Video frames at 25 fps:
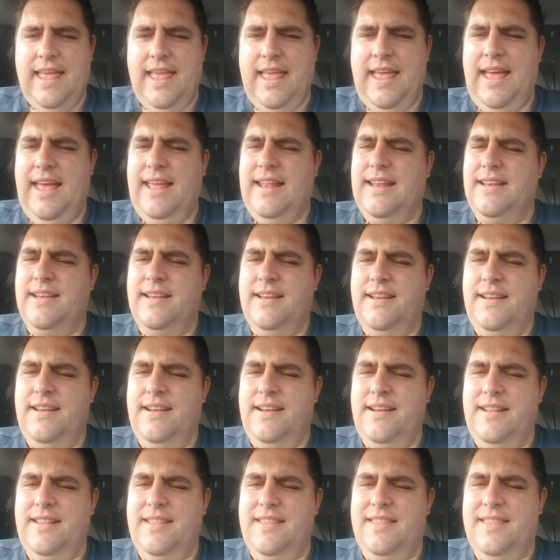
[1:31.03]
and
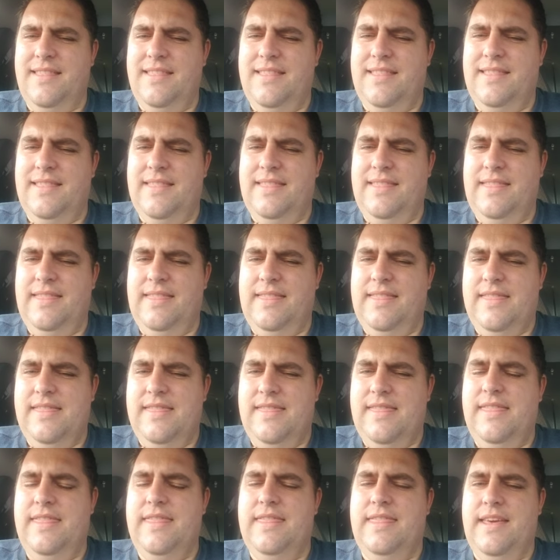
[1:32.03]

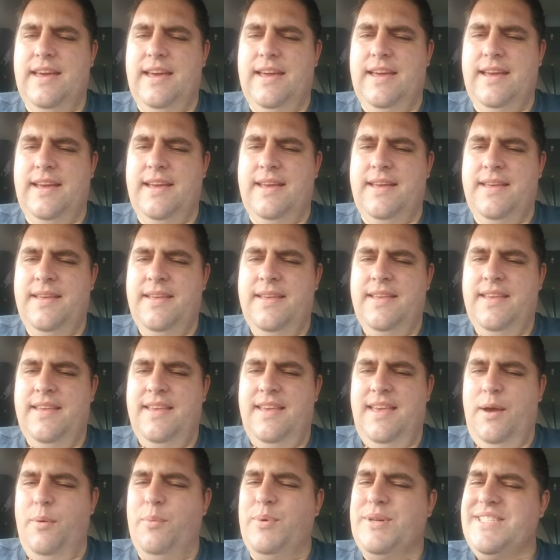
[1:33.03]
the
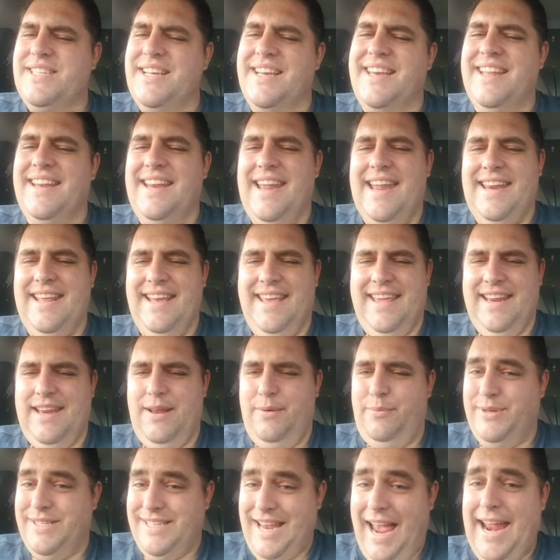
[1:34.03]
it wasn't Connecticut,
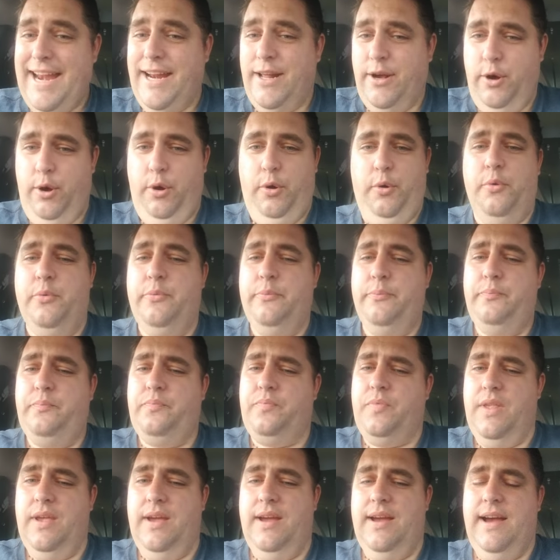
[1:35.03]
it was Idaho.
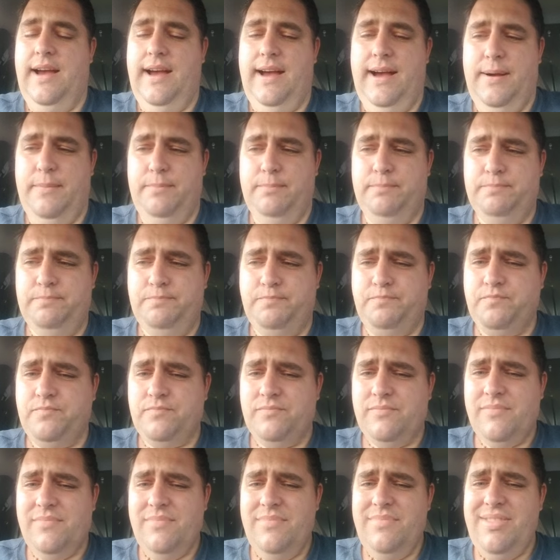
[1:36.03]
Um,
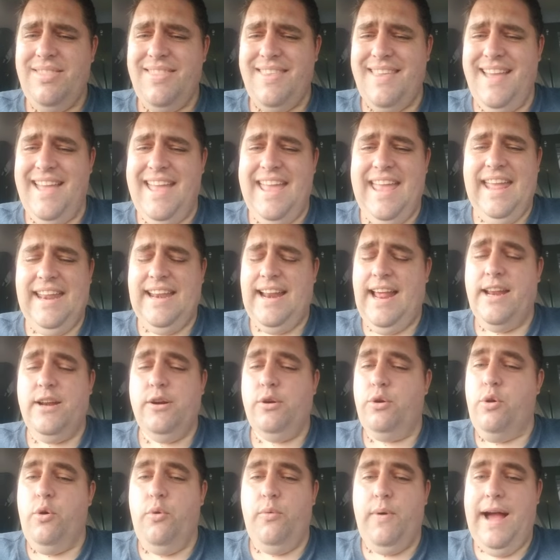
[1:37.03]
and I
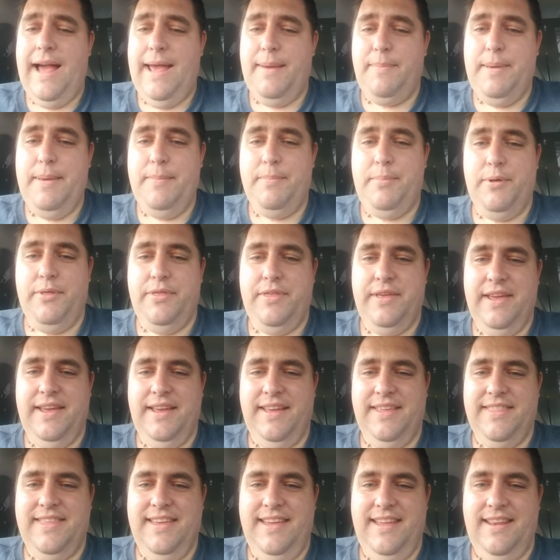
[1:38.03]
don't know why people
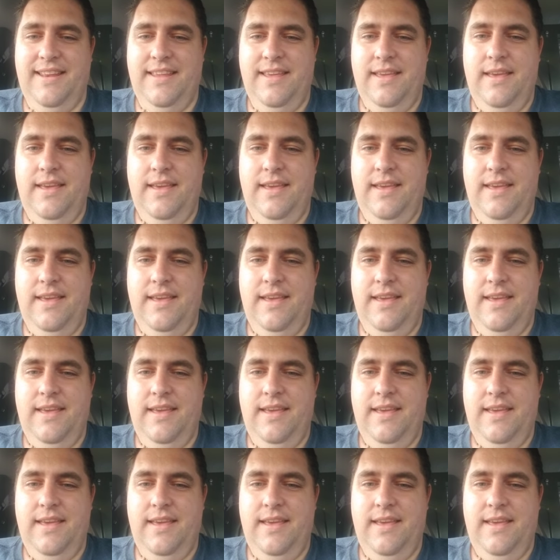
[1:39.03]
think that